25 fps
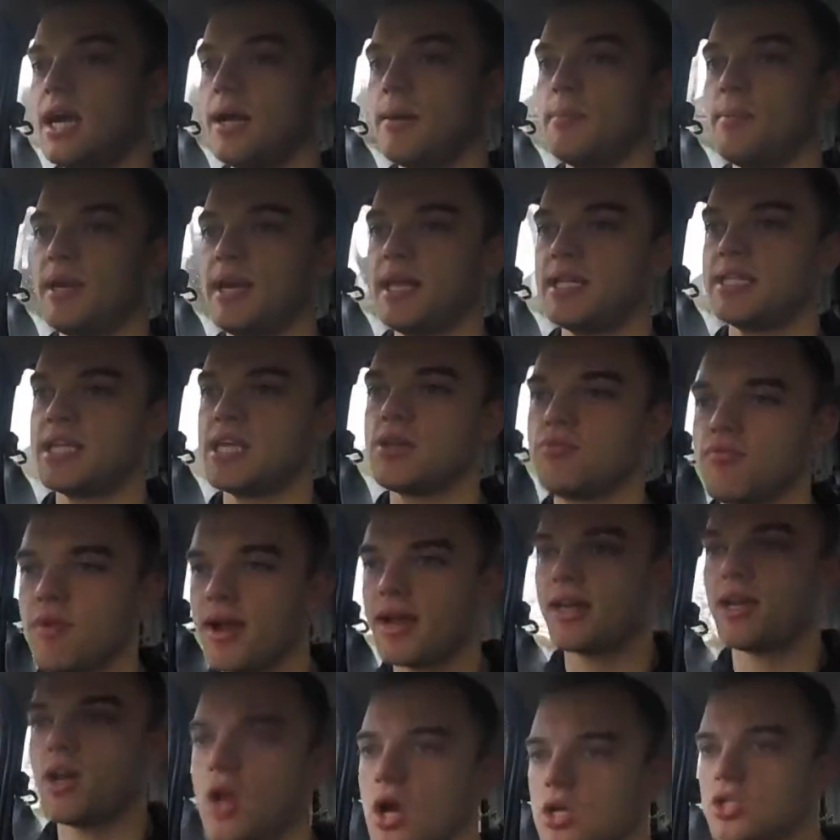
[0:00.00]
but it did
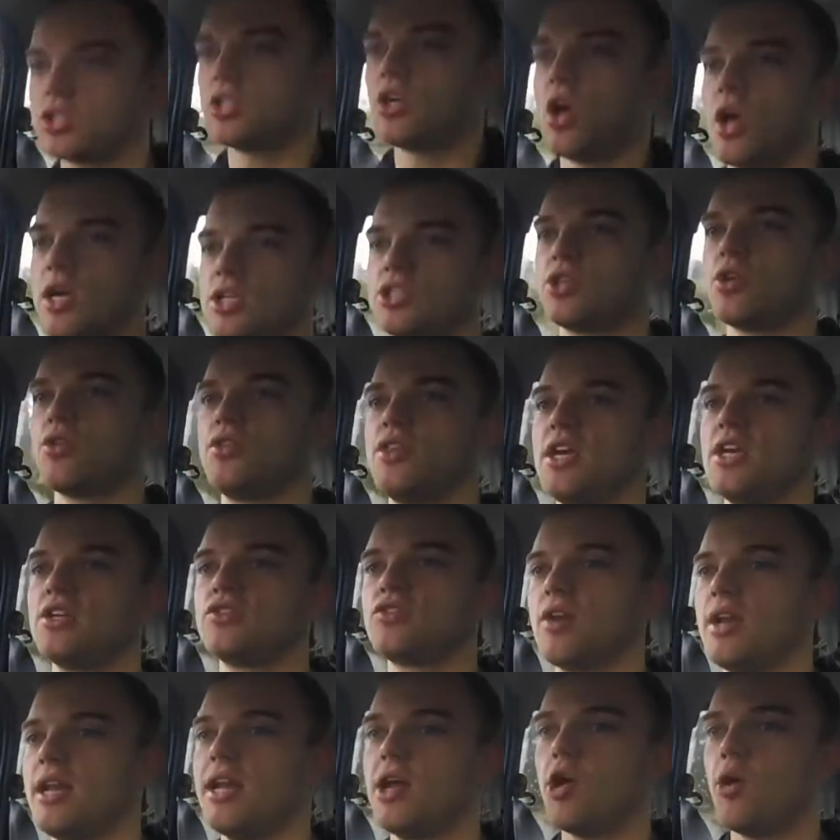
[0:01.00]
rain last night, so things
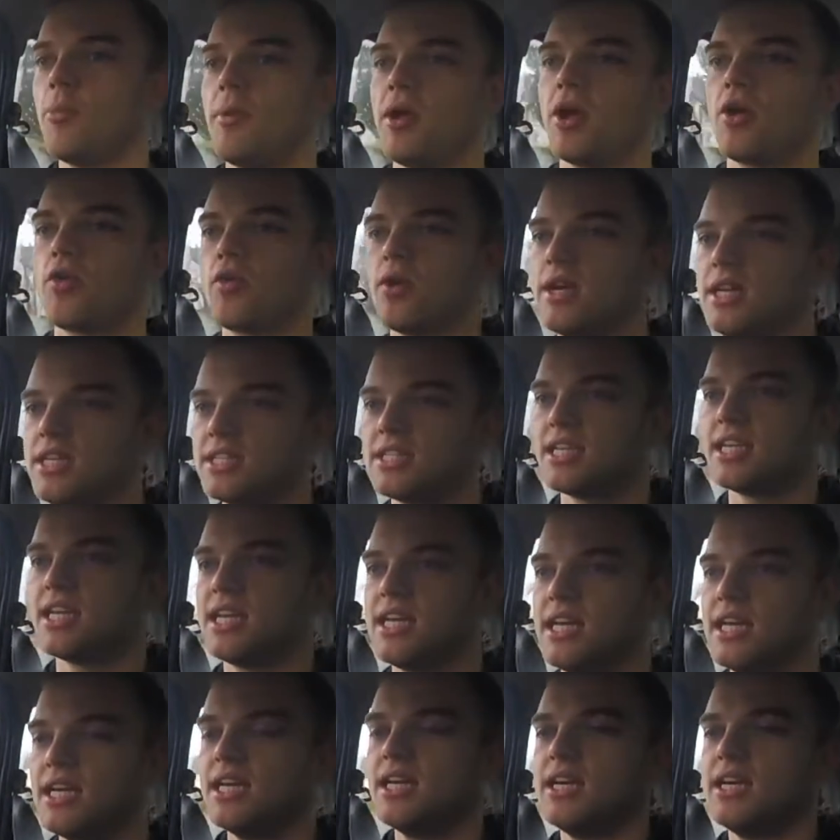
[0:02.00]
are a little bit greasy.